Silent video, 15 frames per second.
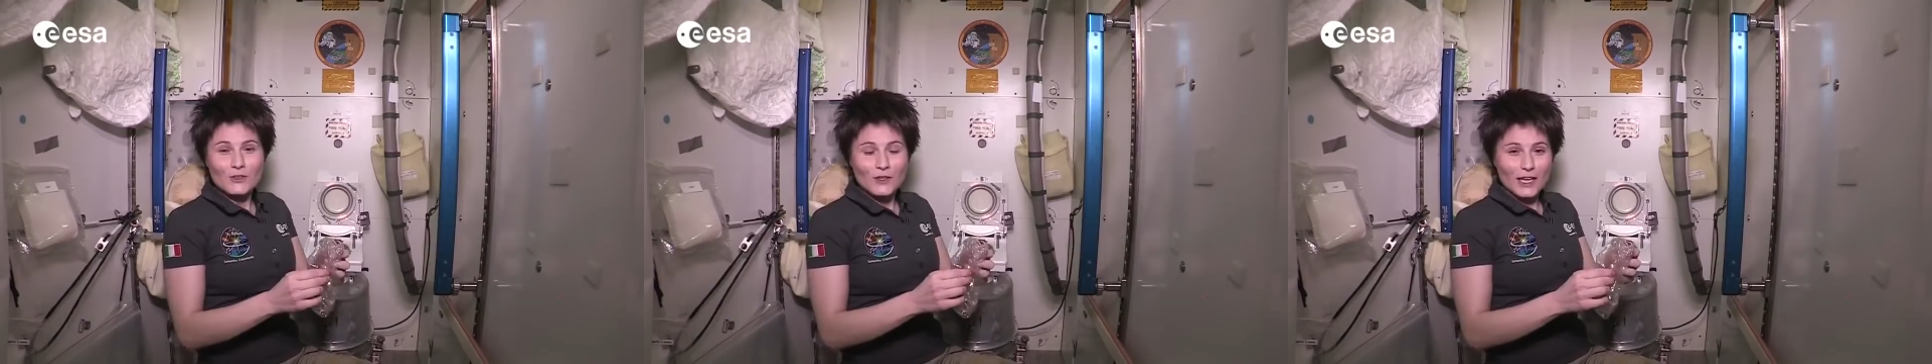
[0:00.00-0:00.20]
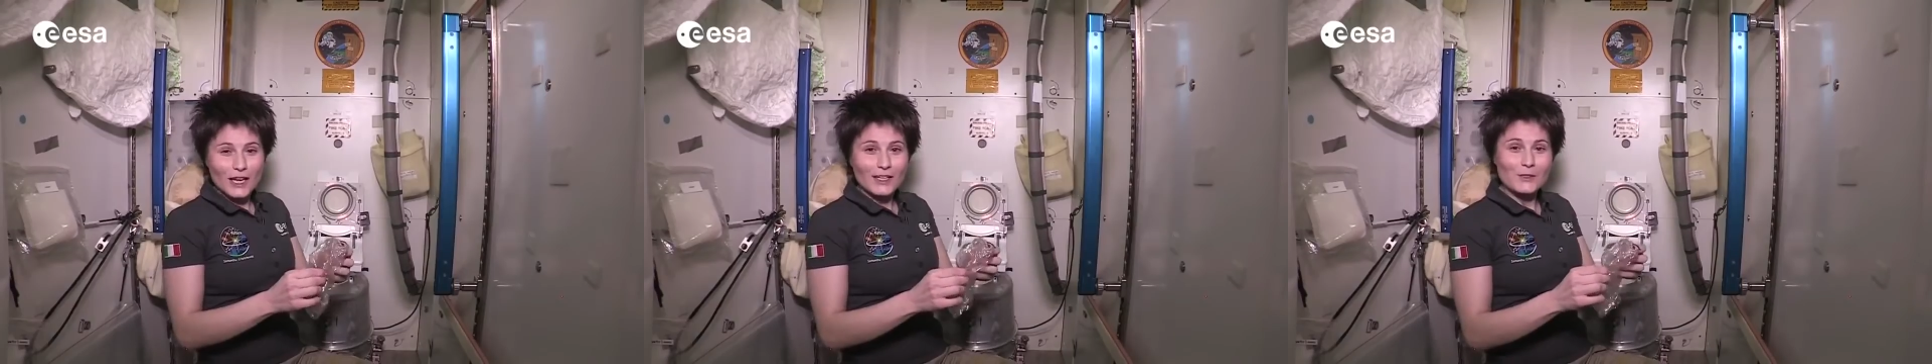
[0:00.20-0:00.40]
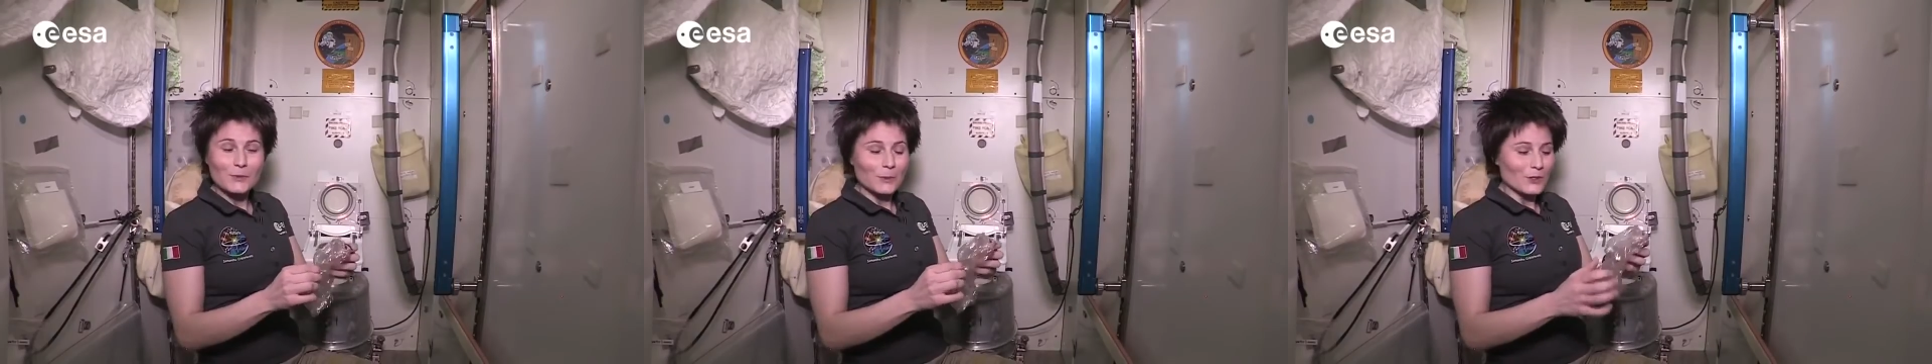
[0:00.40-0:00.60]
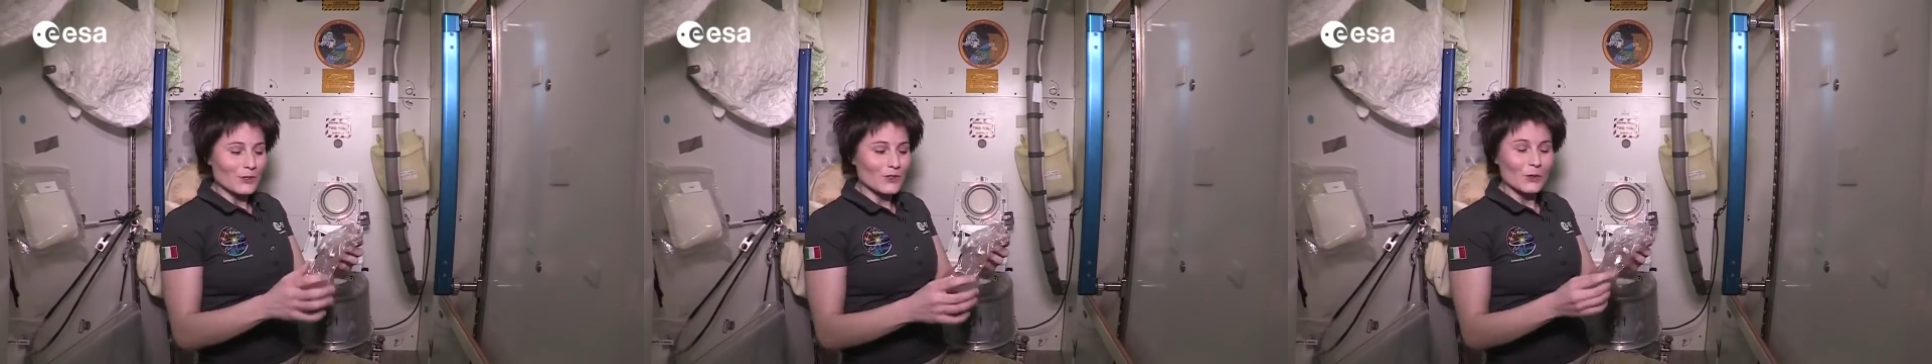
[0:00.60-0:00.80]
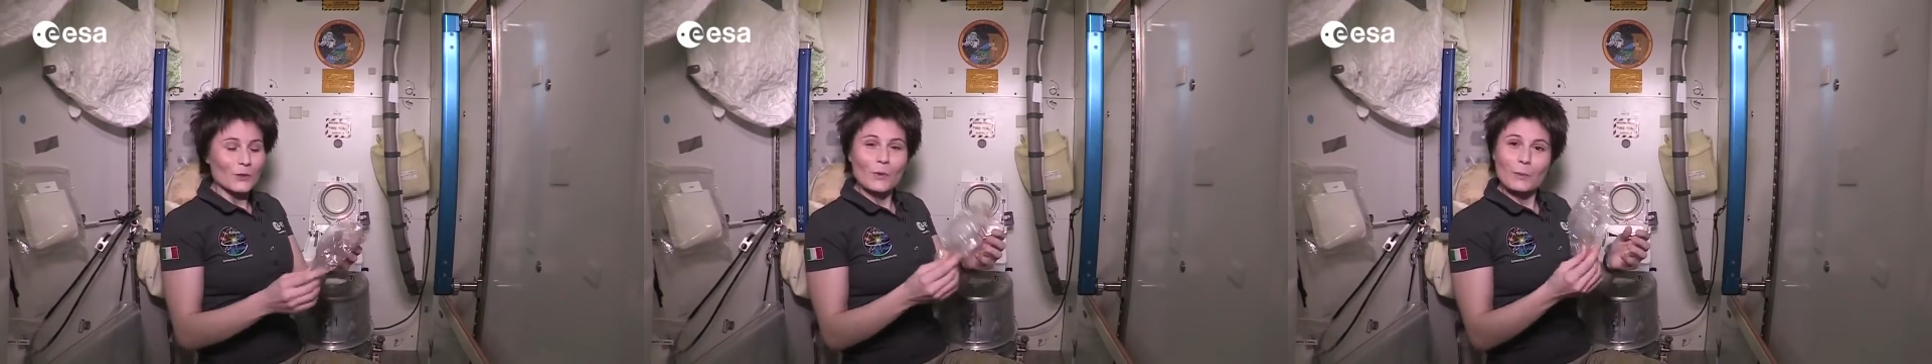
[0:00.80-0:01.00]
to the next
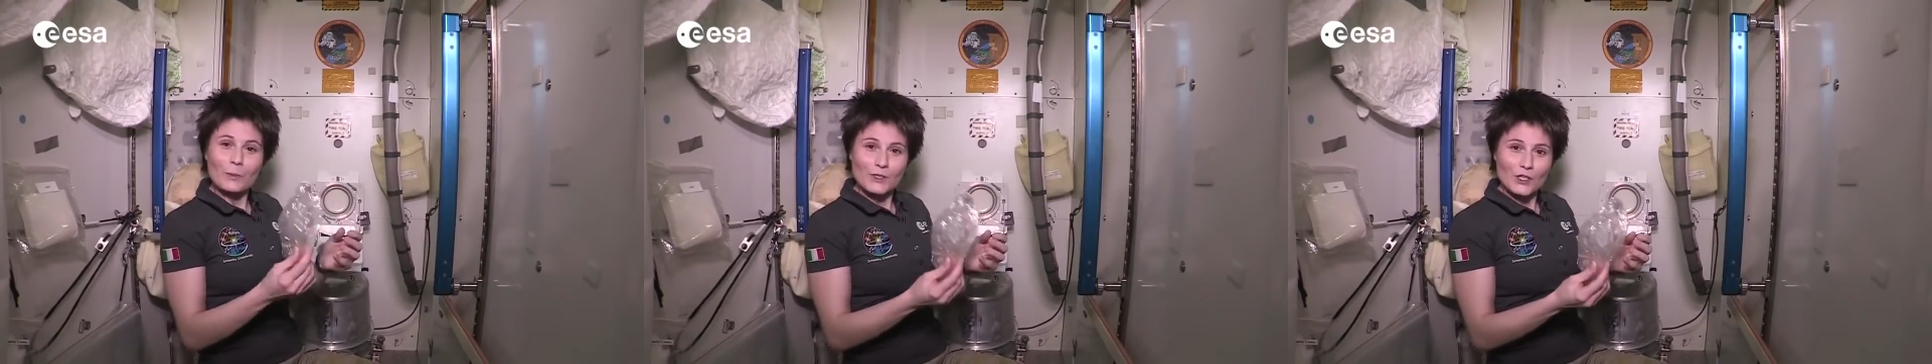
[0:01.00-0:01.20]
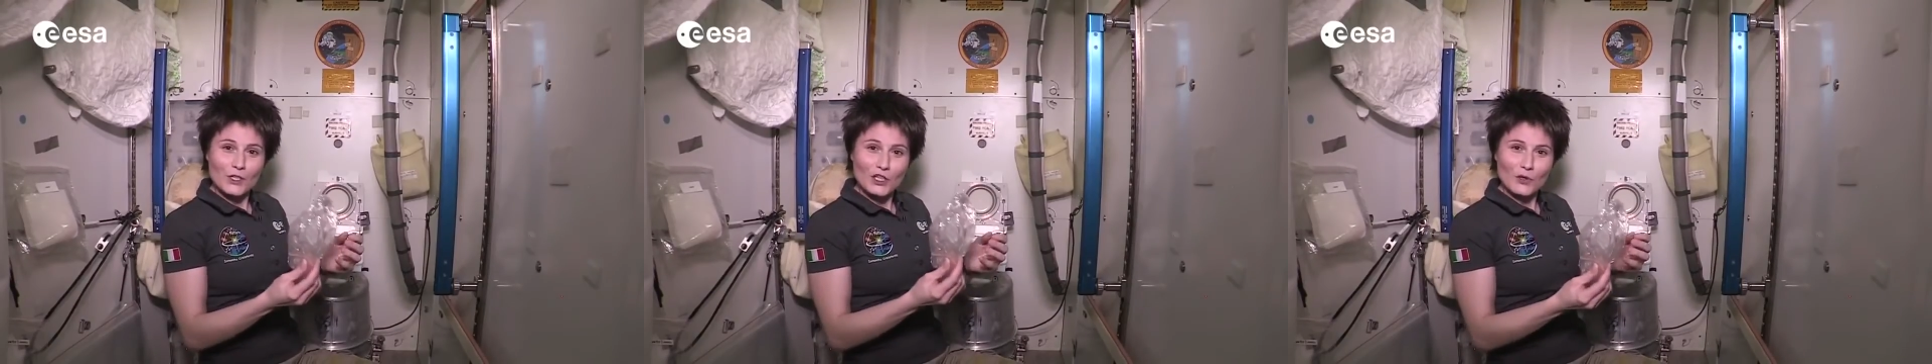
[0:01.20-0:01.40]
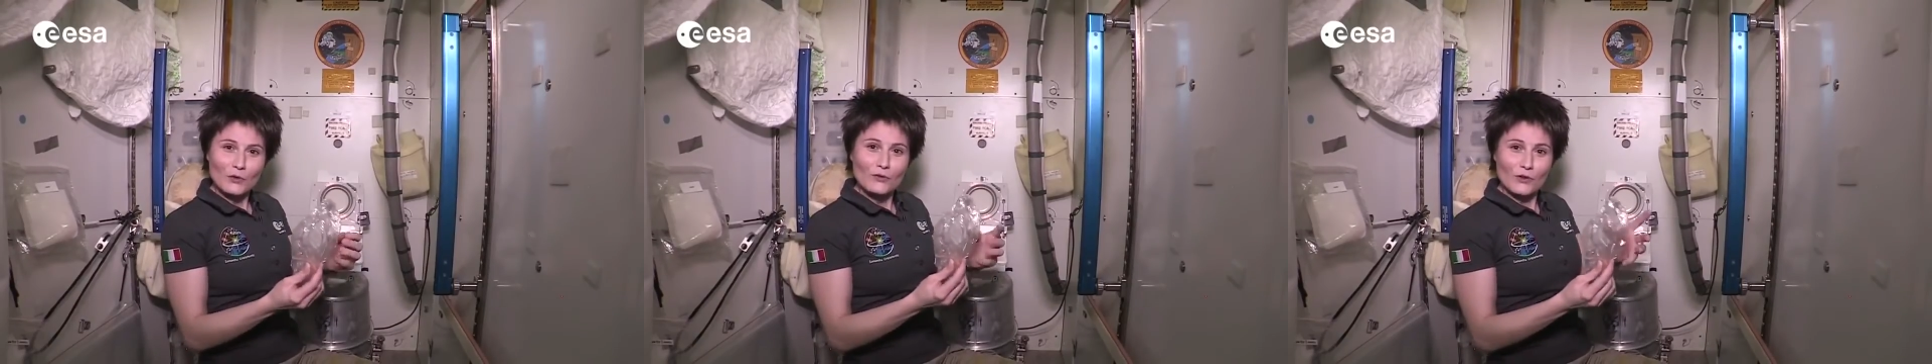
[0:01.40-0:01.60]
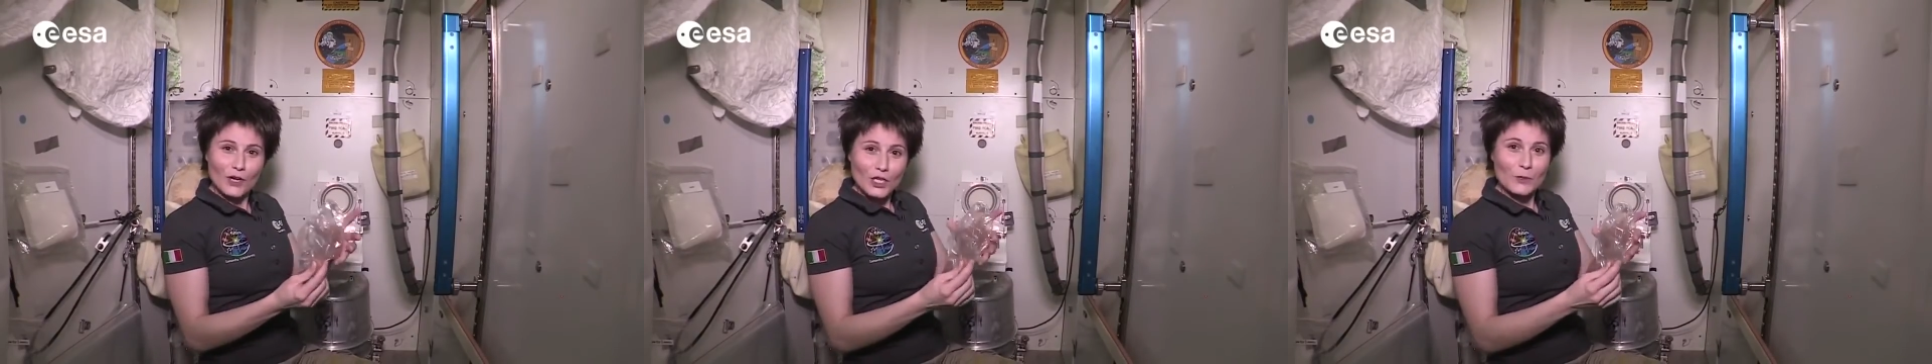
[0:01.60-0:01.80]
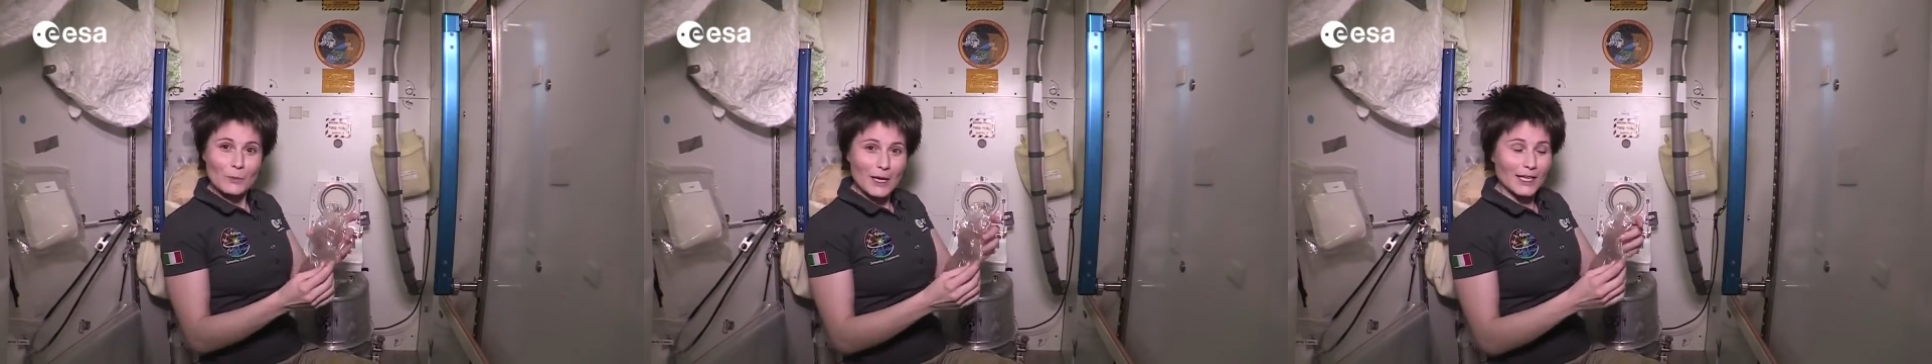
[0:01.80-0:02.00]
person, we put a new
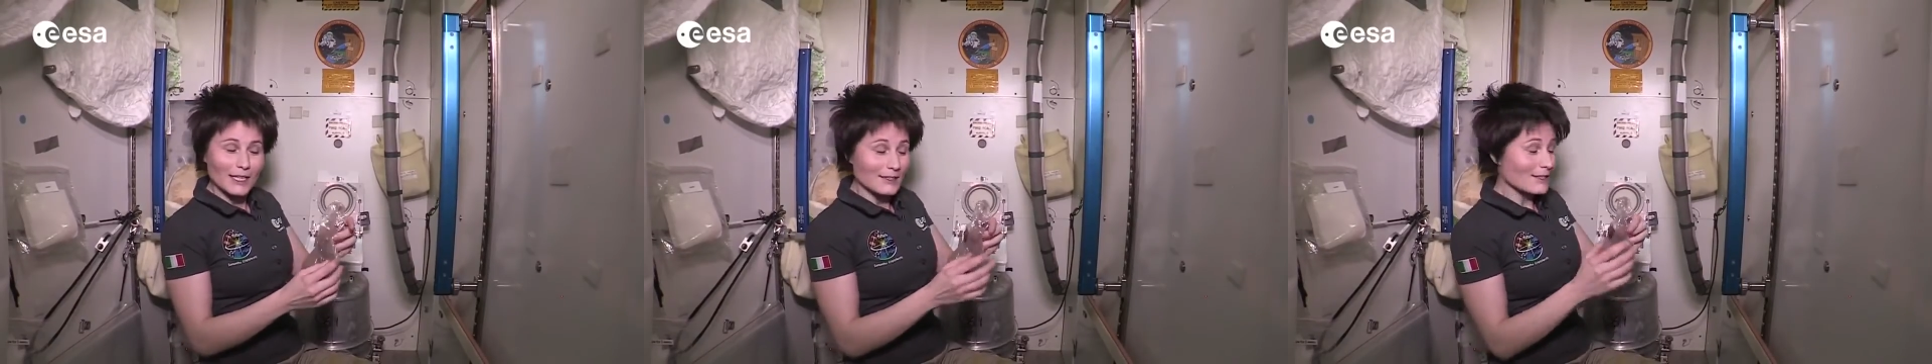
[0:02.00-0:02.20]
fresh bag